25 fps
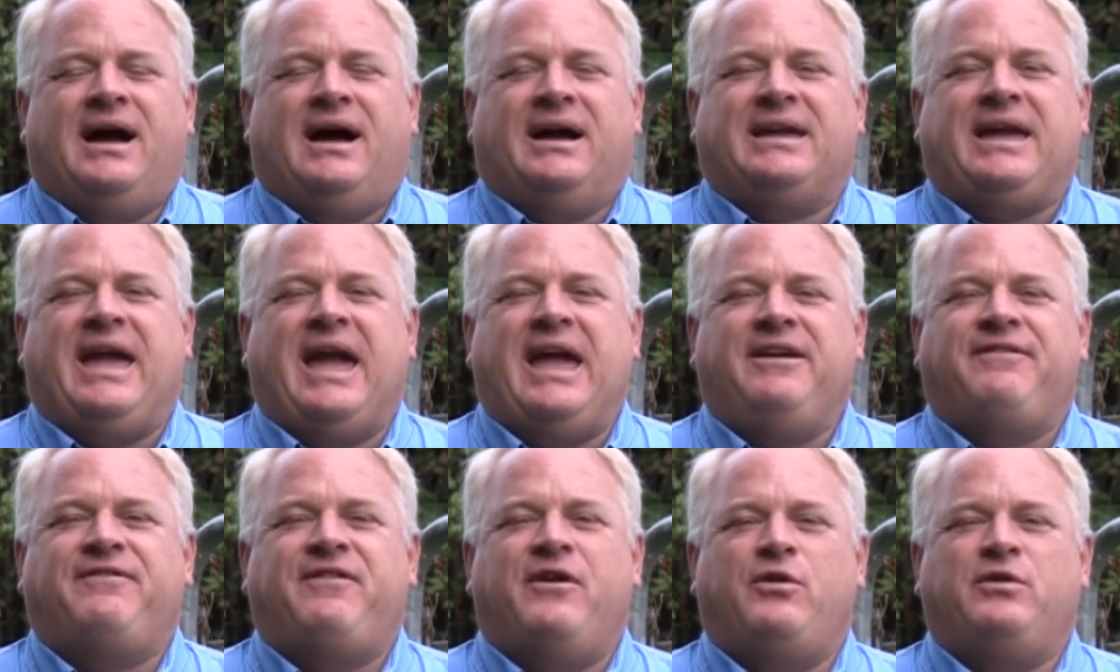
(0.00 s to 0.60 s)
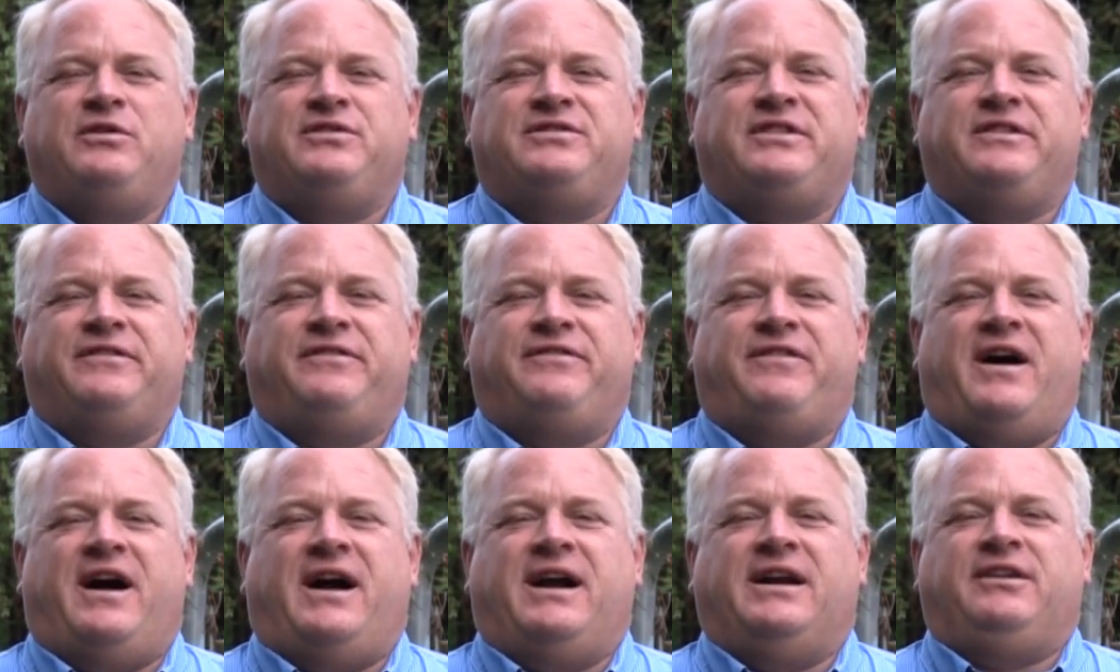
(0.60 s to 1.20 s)
A CAFO is
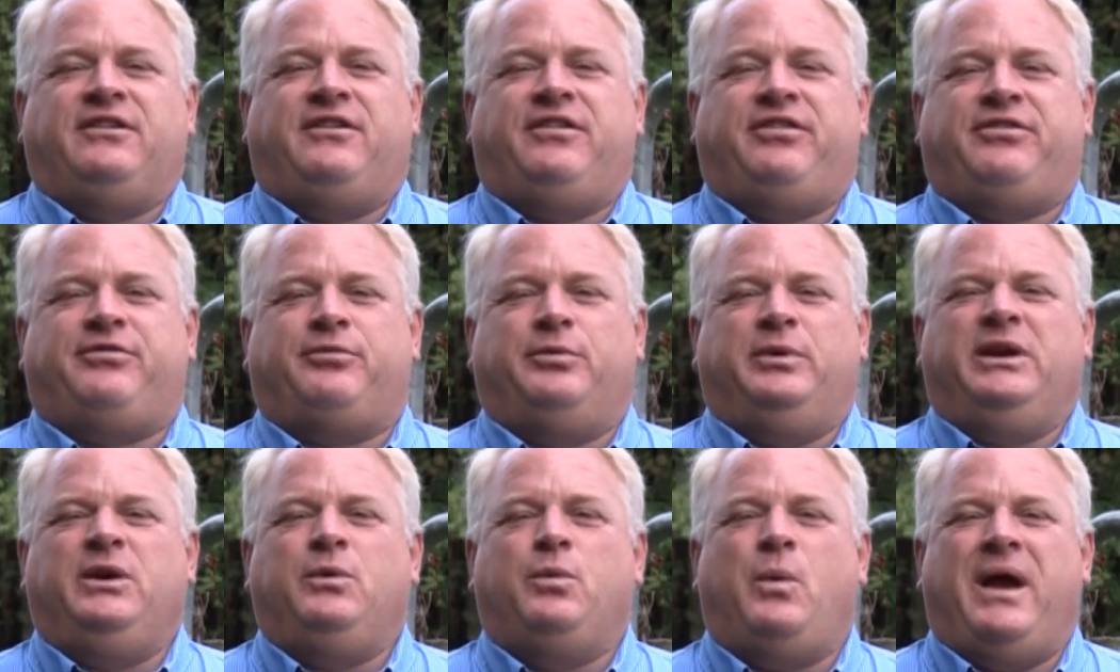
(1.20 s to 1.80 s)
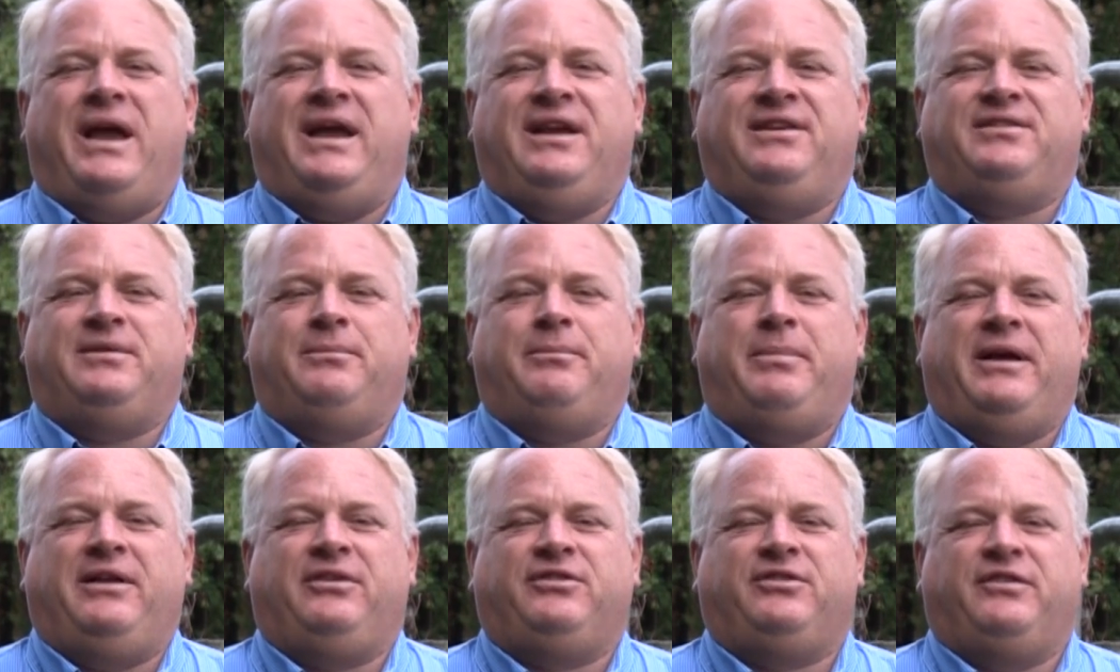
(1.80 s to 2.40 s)
defined 3 ways
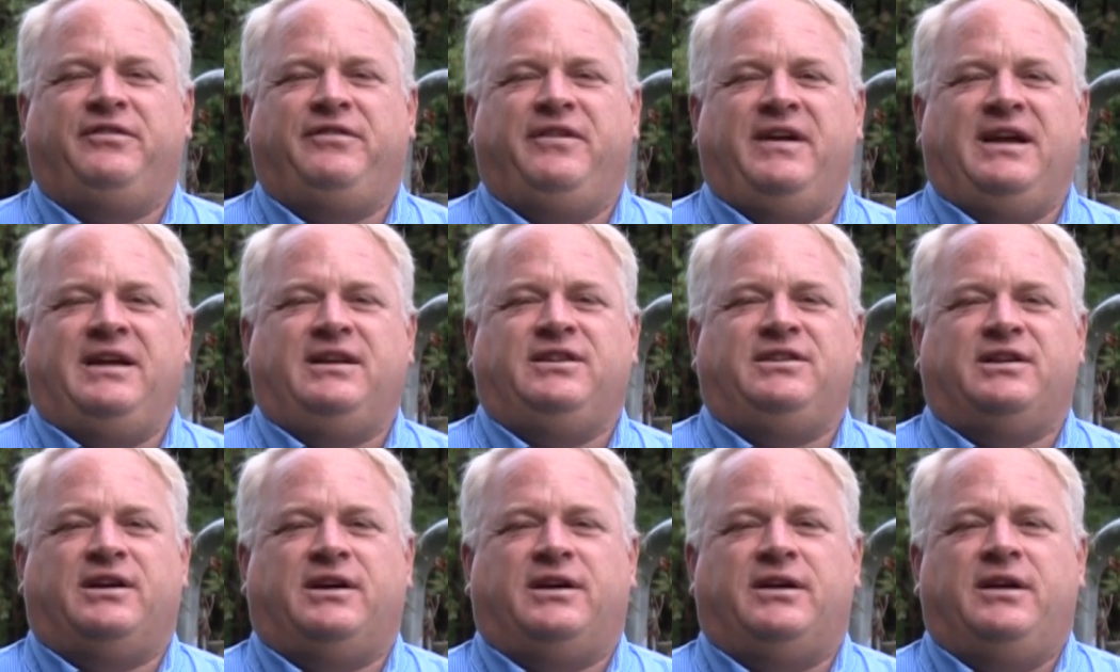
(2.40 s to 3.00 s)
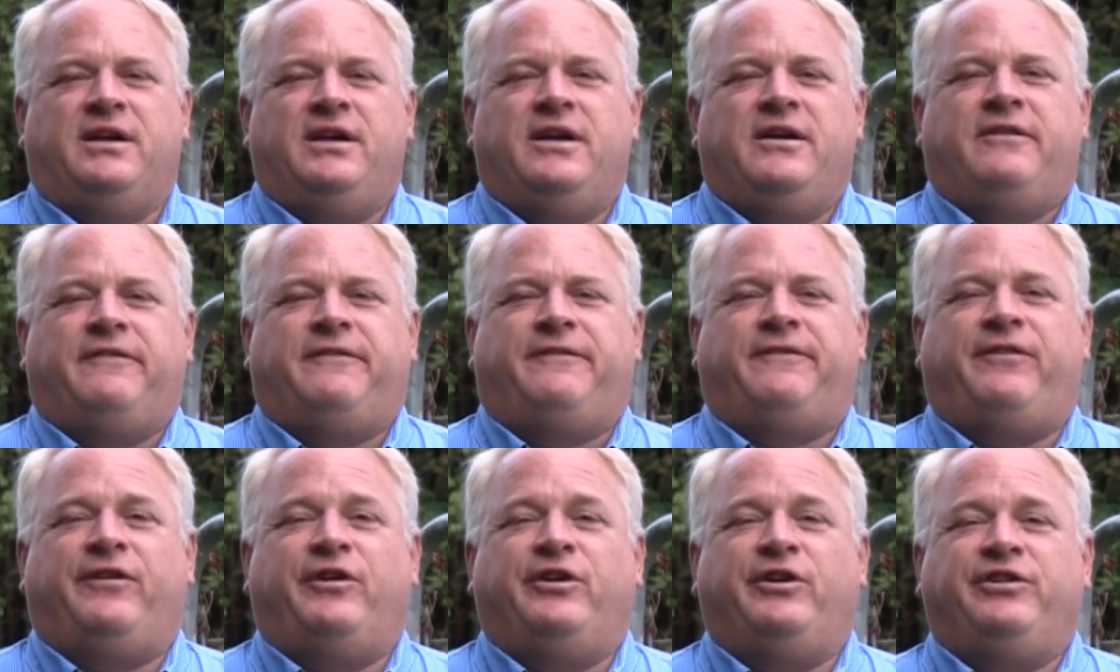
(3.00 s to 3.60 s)
in Pennsylvania.
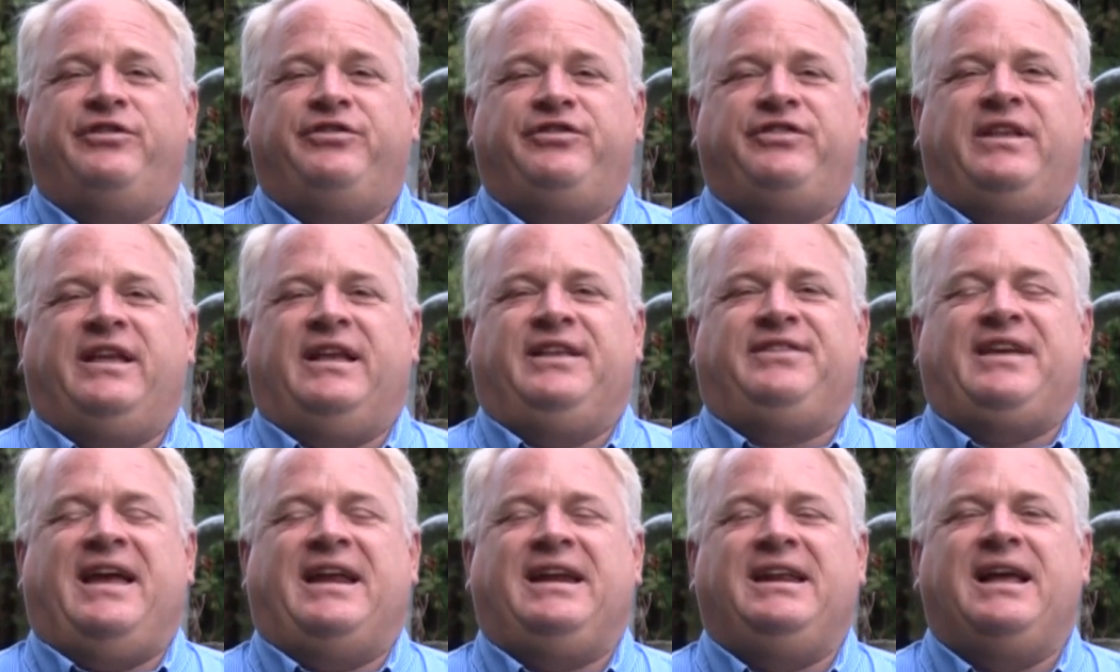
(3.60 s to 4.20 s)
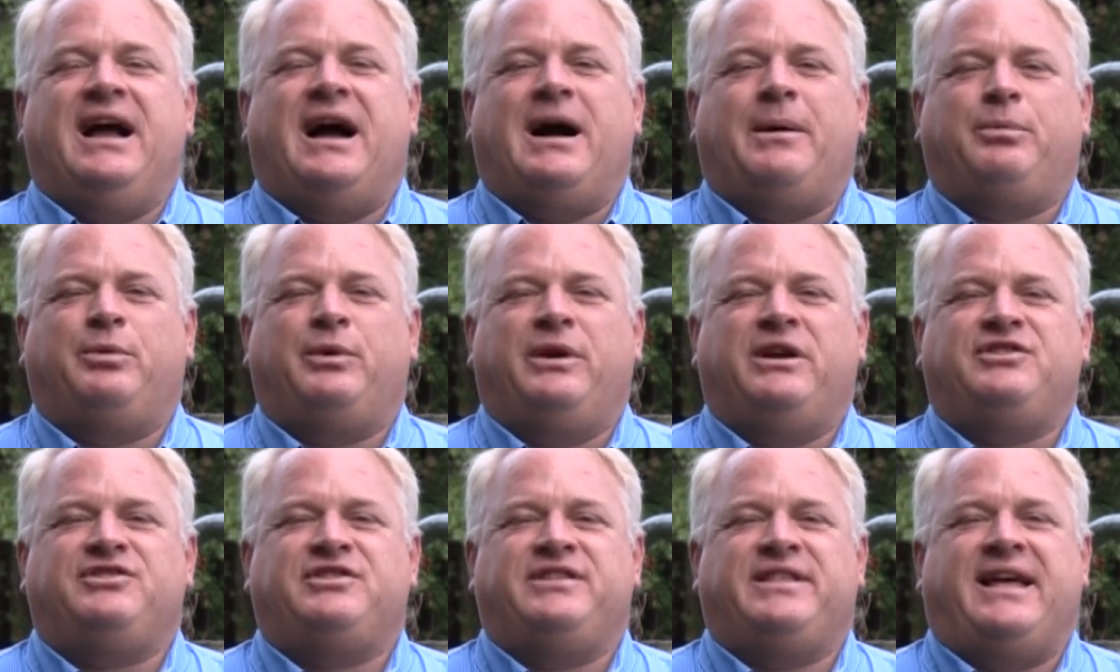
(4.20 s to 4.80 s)
First, it's any
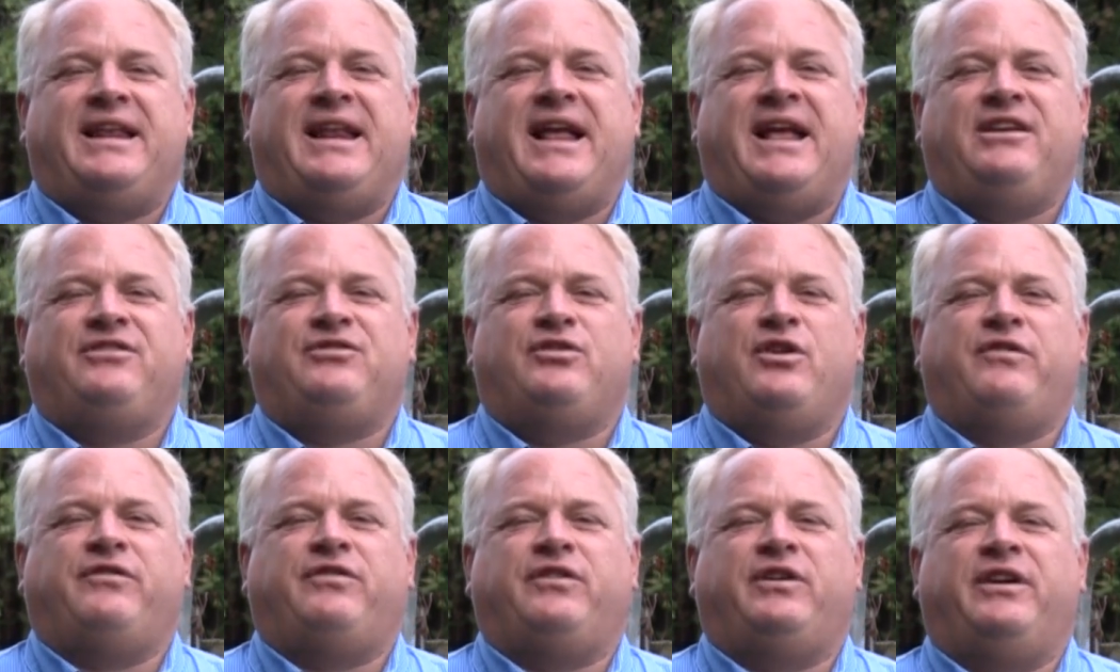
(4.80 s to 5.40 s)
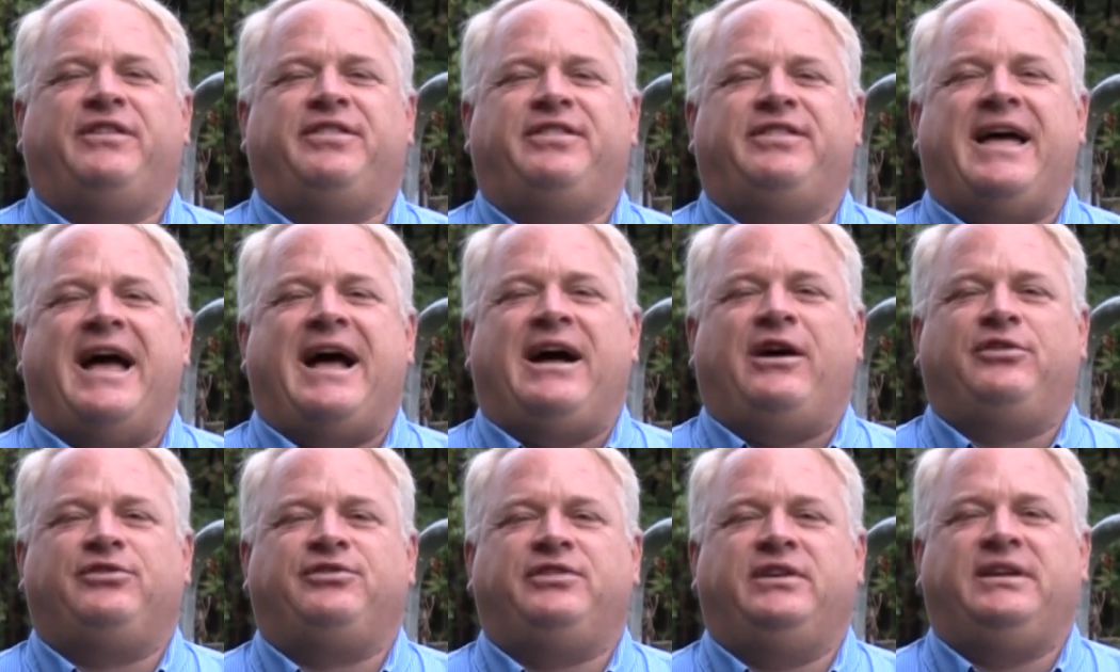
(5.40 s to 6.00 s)
operation that has over
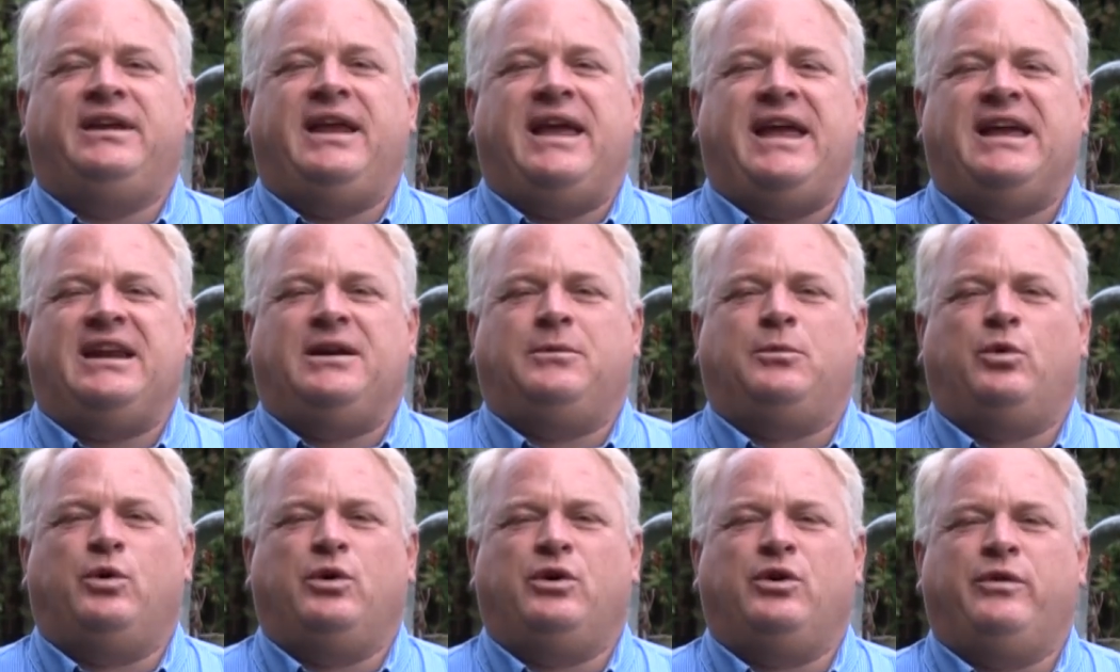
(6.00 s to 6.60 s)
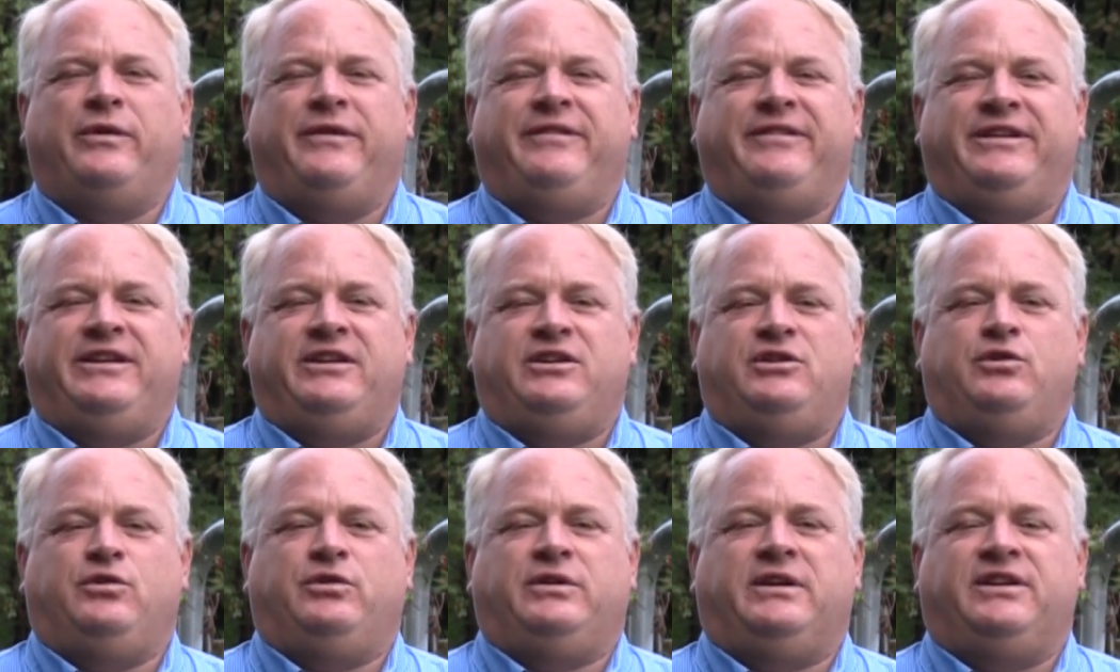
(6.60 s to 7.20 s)
1,000 animal
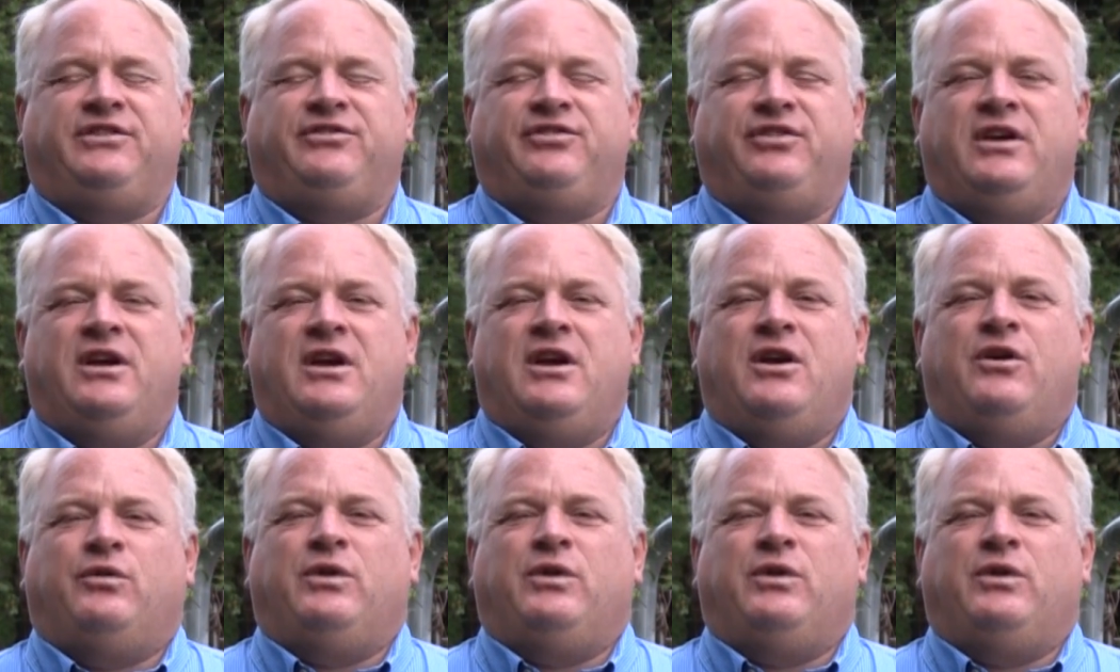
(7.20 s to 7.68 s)
equivalent units.